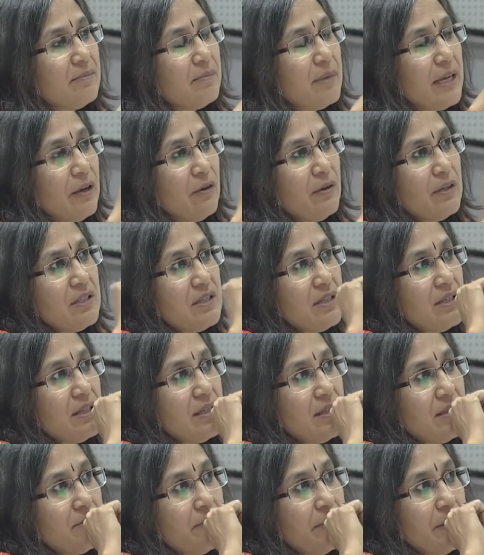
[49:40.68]
My question
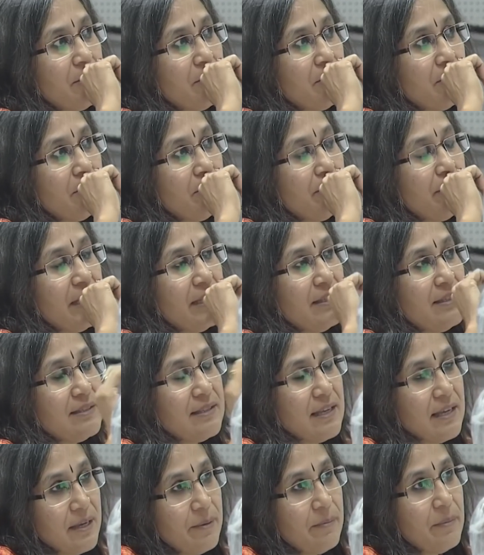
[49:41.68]
is, but you know, by the
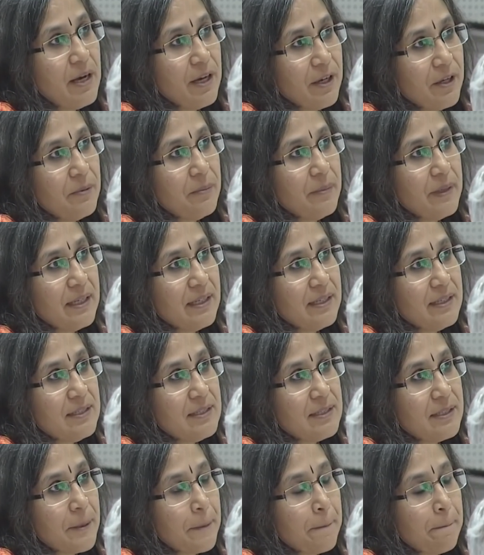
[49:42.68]
same argument,
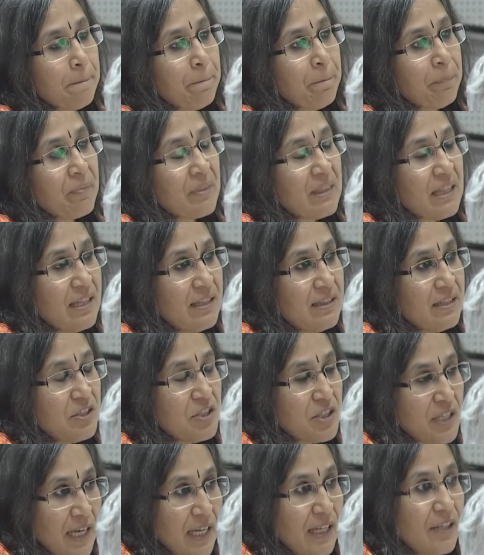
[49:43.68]
then the
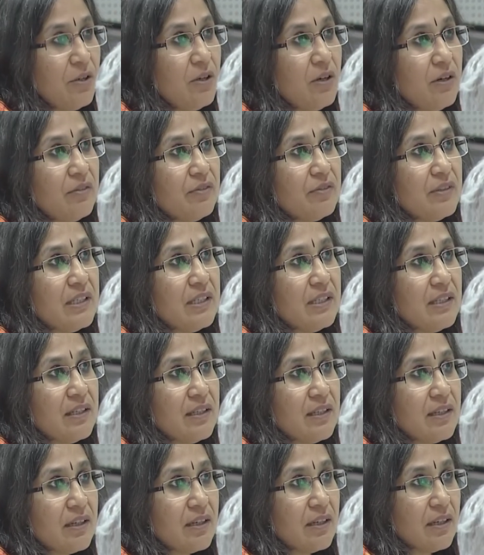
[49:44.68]
shadow of the
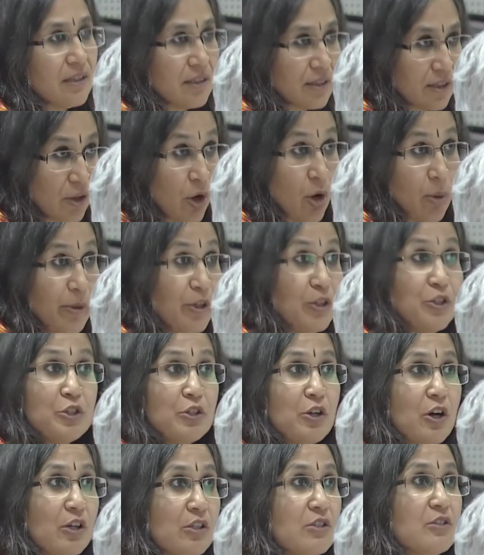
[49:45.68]
Roman
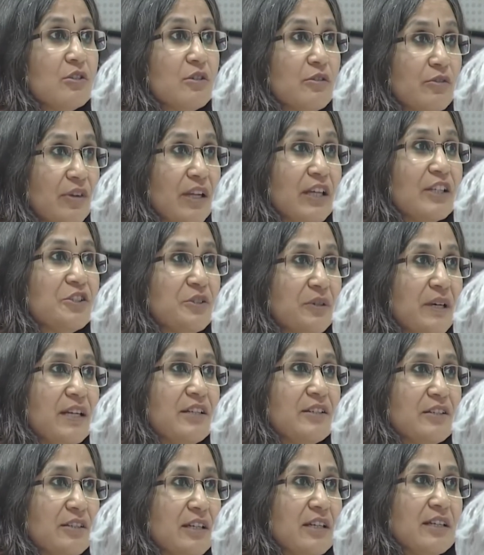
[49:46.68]
should also fluctuate
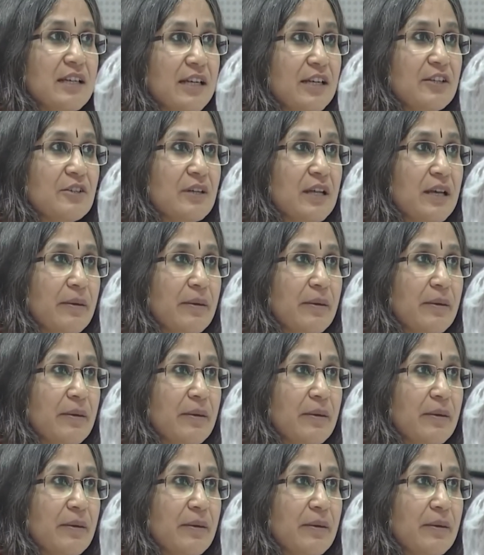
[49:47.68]
on a day to